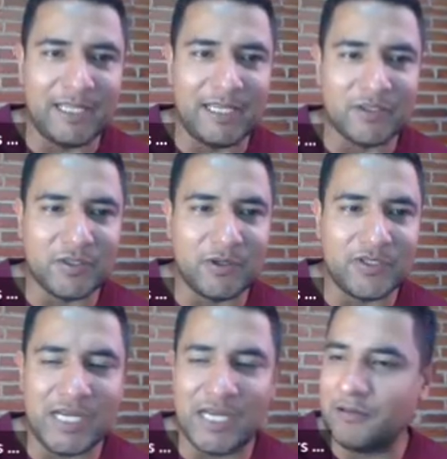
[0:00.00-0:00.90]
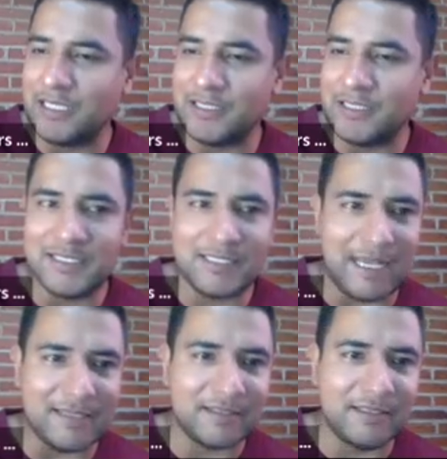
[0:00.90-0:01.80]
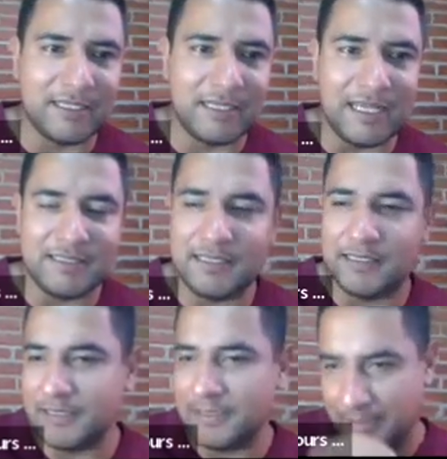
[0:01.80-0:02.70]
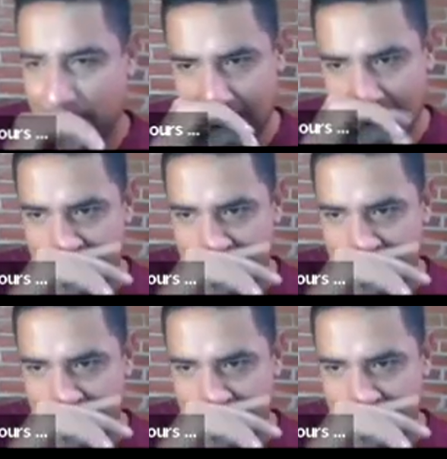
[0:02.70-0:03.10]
Thank you so much. Yeah, let's ask the guys in the